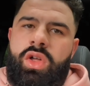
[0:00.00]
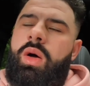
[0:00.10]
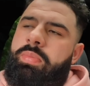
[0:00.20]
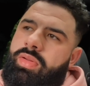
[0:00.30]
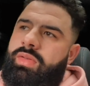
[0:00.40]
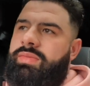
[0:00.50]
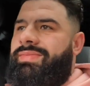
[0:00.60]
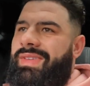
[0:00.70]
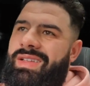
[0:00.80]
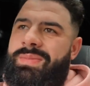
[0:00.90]
stop
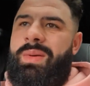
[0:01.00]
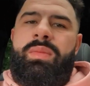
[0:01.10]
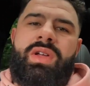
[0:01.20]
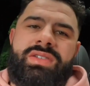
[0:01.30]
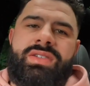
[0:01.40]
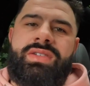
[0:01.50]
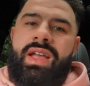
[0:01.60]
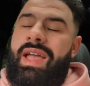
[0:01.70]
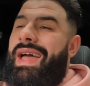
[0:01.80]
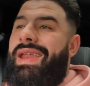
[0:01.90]
is pretty much
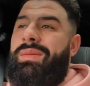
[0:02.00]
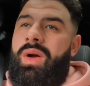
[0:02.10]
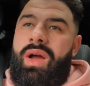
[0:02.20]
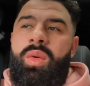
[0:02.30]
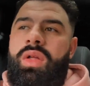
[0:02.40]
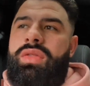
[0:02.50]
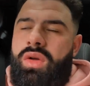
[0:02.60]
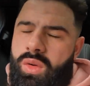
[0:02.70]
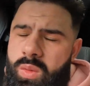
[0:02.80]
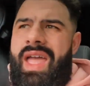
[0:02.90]
anywhere I want to
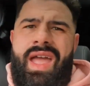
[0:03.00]
go.